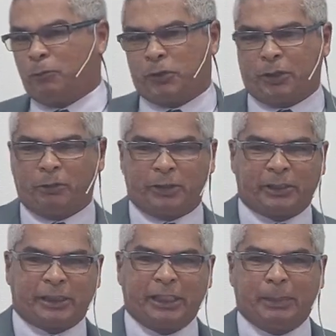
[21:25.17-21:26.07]
Jesus,
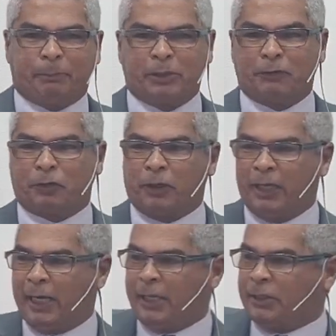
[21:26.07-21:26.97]
when he comes to his
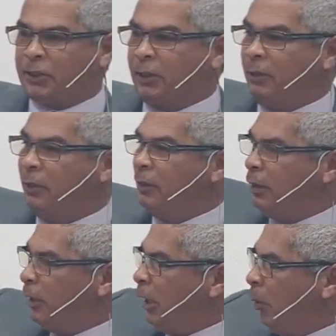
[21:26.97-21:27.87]
disciples, he
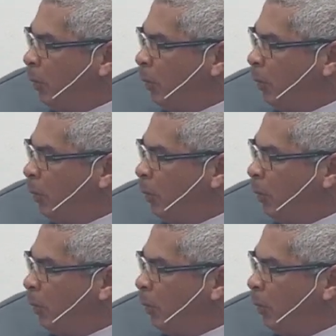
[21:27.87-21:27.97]
says,